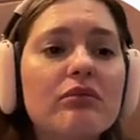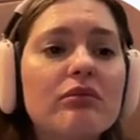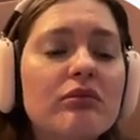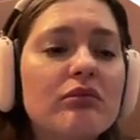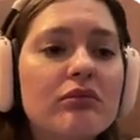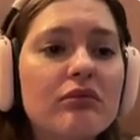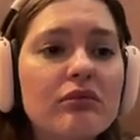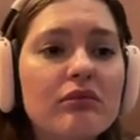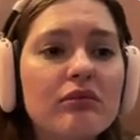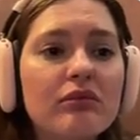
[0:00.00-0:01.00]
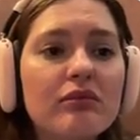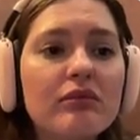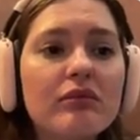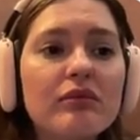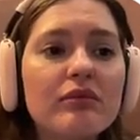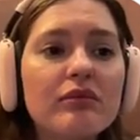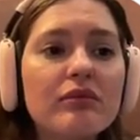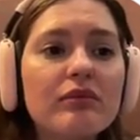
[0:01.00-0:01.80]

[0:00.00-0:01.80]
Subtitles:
(no one is talking)